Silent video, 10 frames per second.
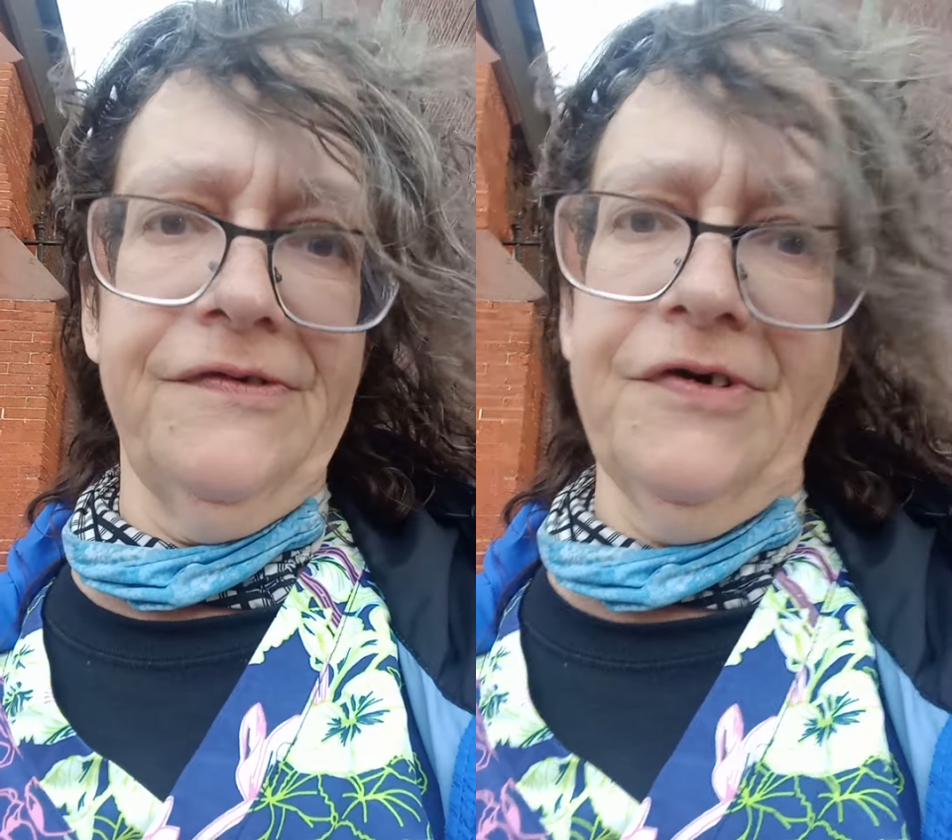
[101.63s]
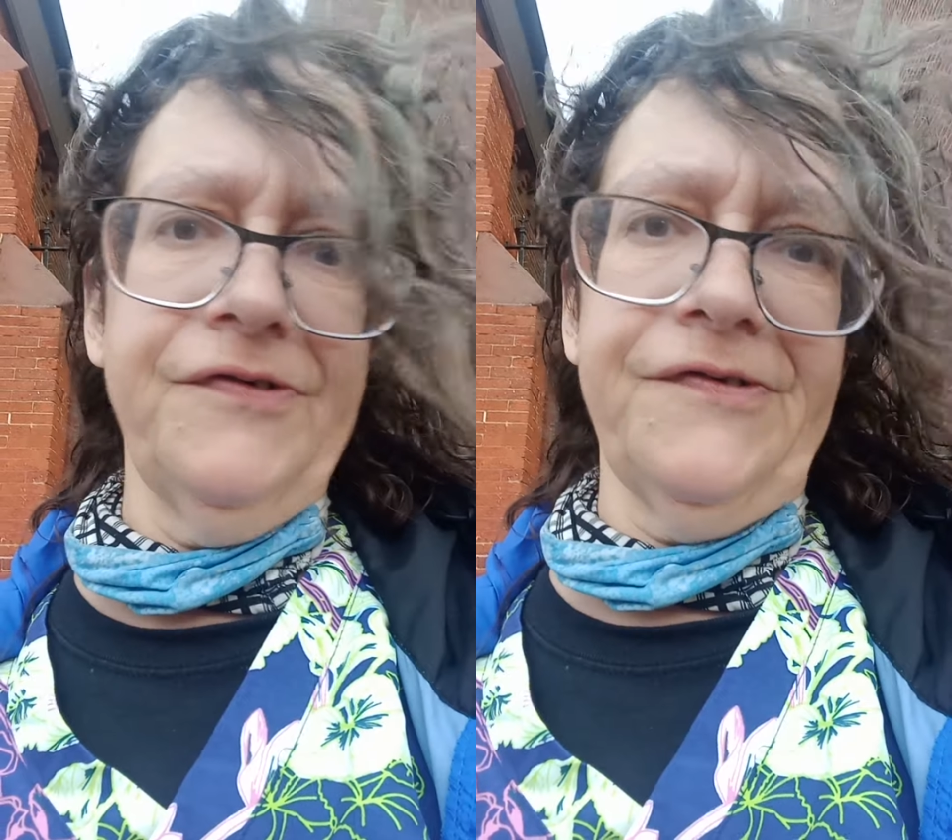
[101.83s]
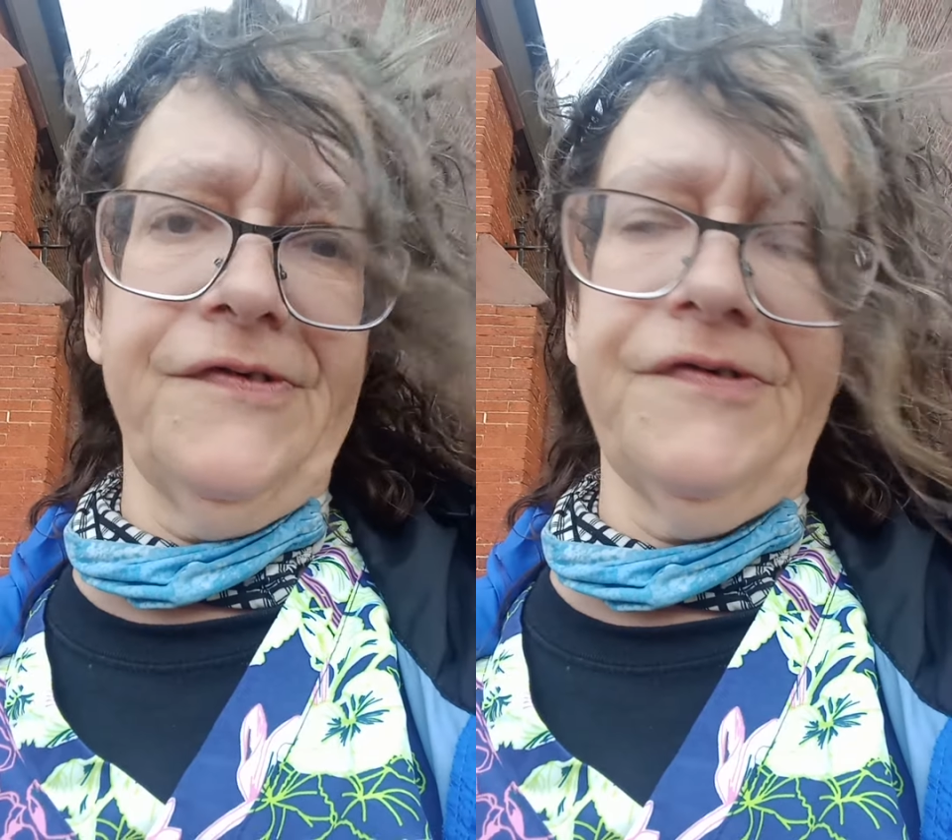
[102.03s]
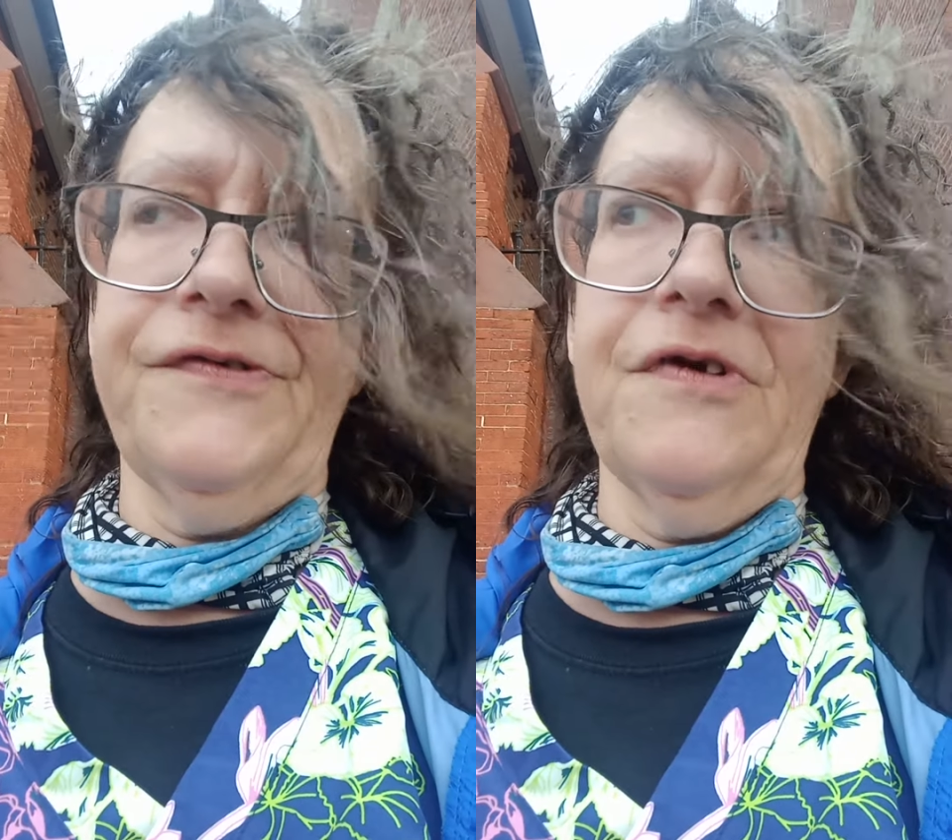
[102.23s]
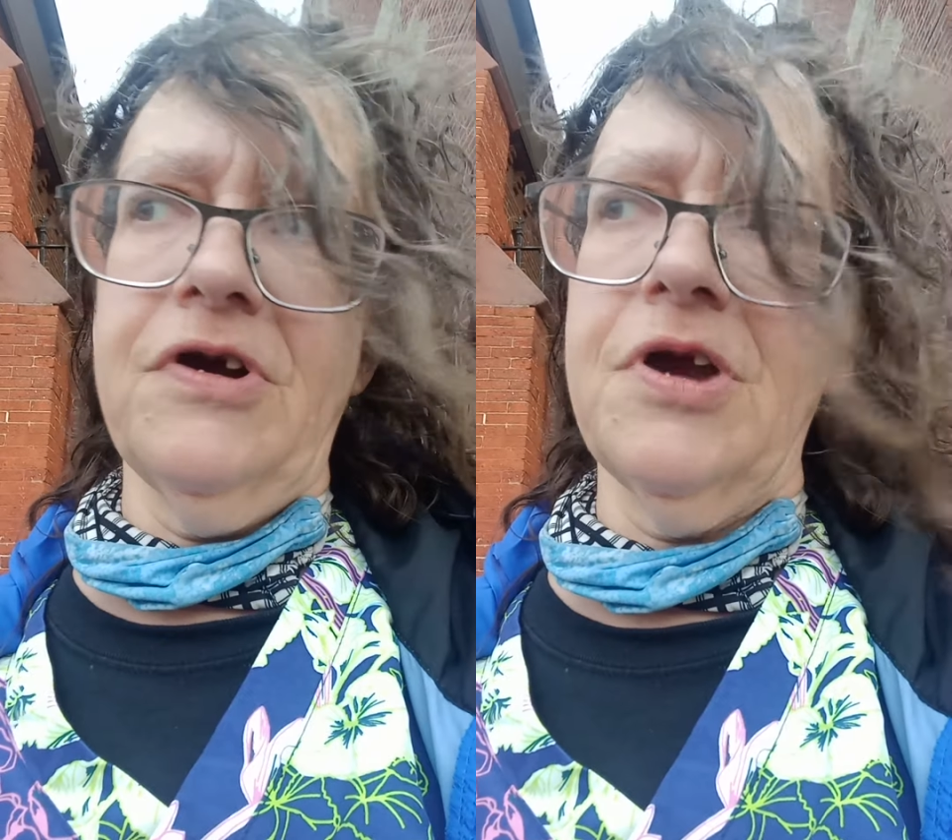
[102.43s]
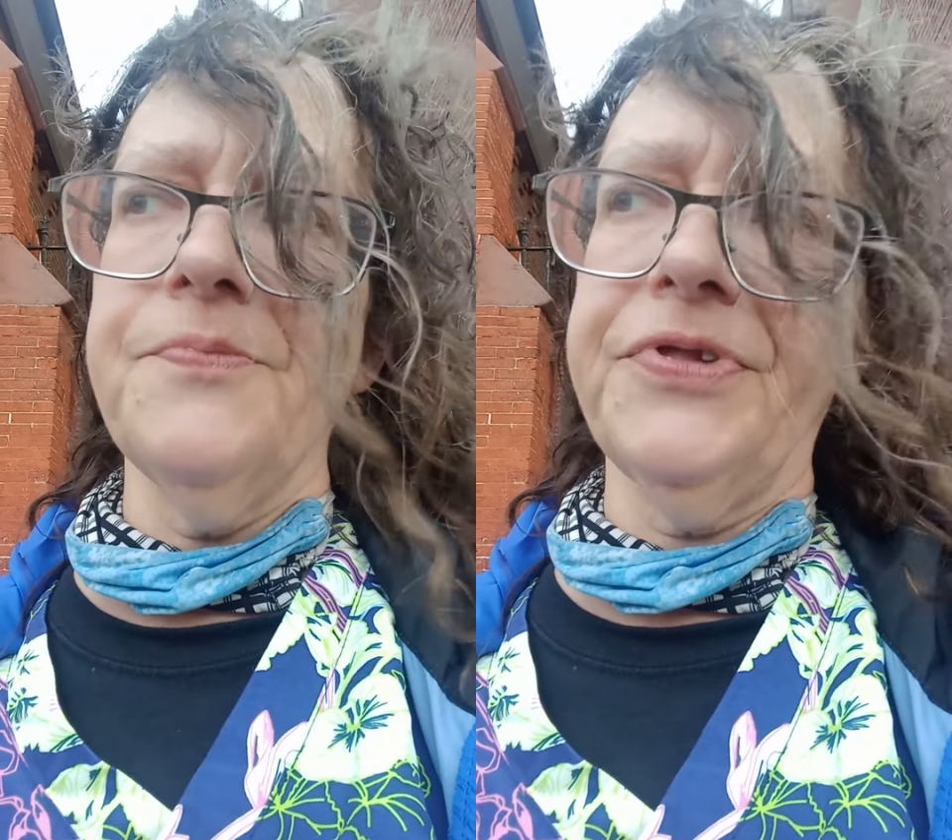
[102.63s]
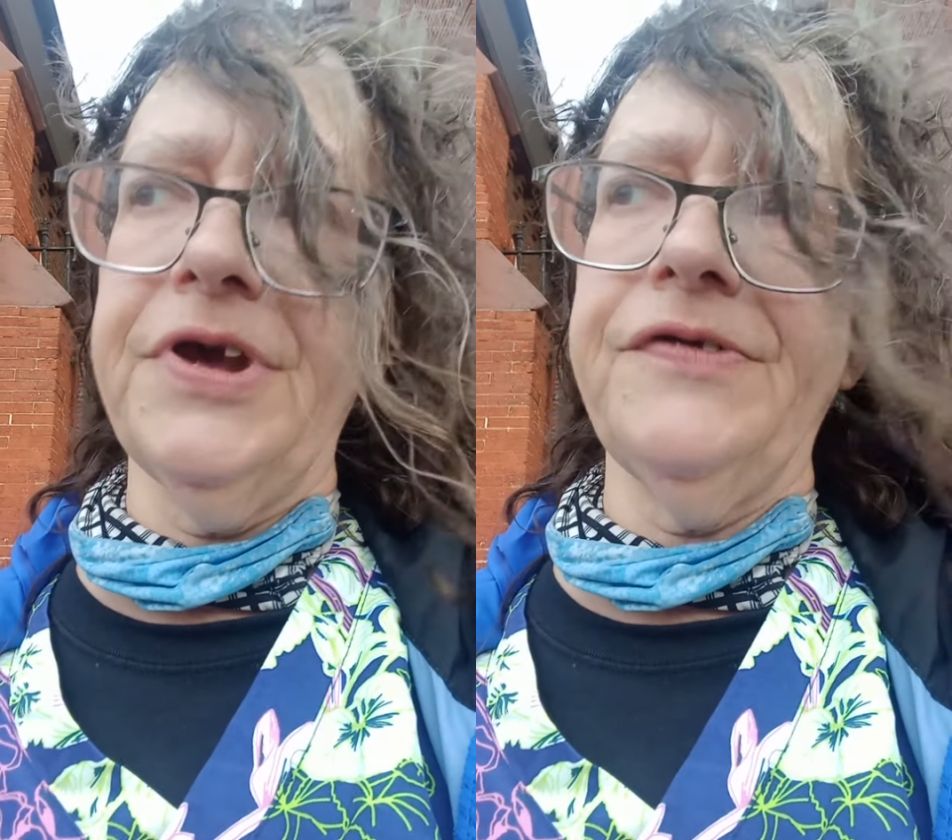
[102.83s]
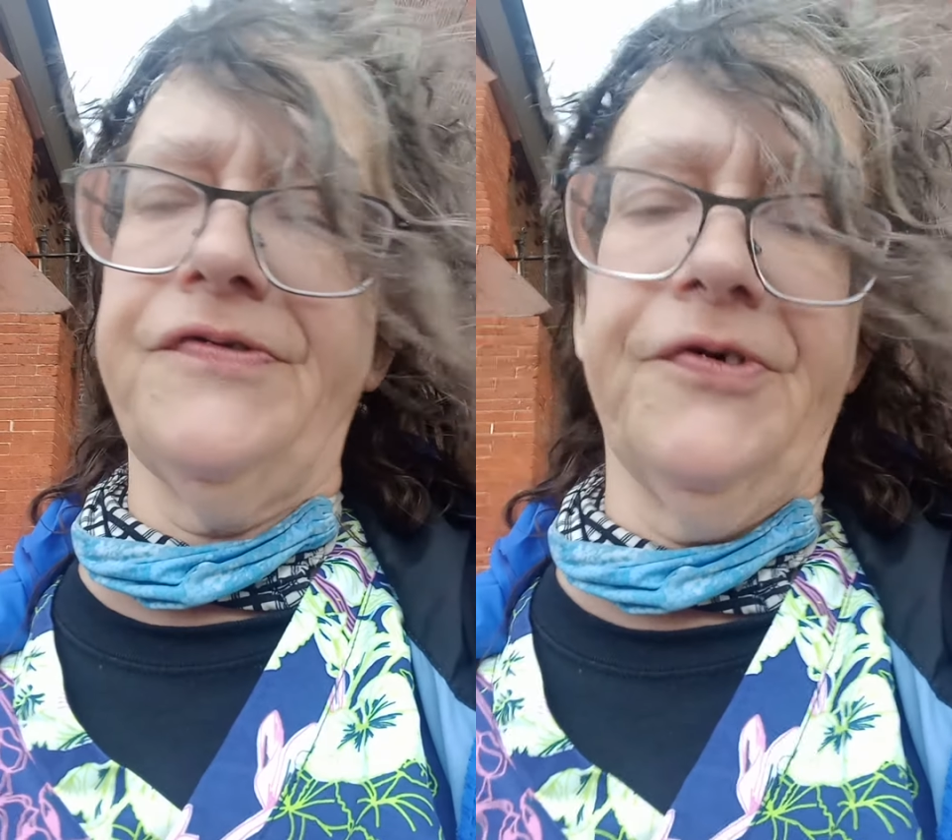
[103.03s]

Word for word: Narcissists are complete,